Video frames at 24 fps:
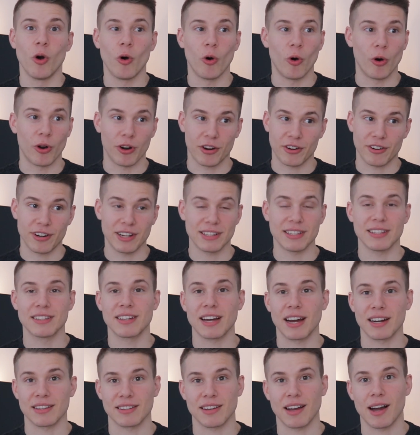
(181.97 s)
or credit
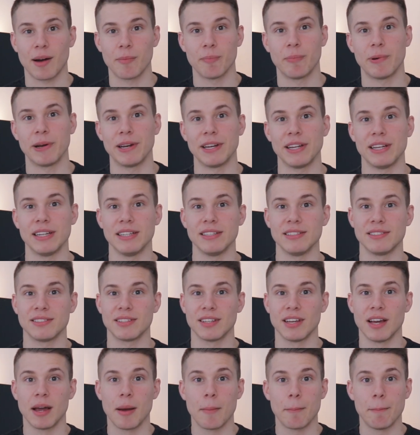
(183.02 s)
card companies
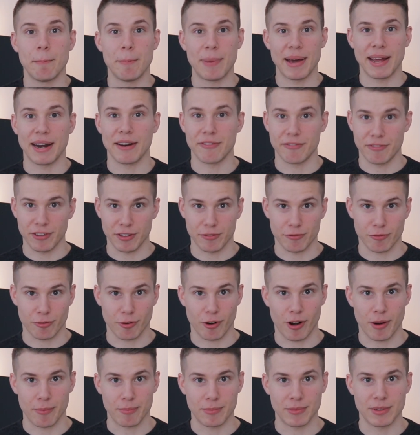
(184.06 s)
benefit
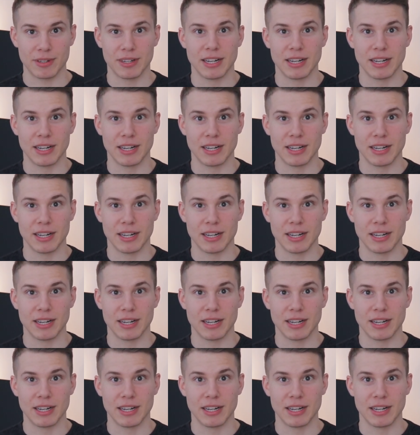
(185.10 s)
from.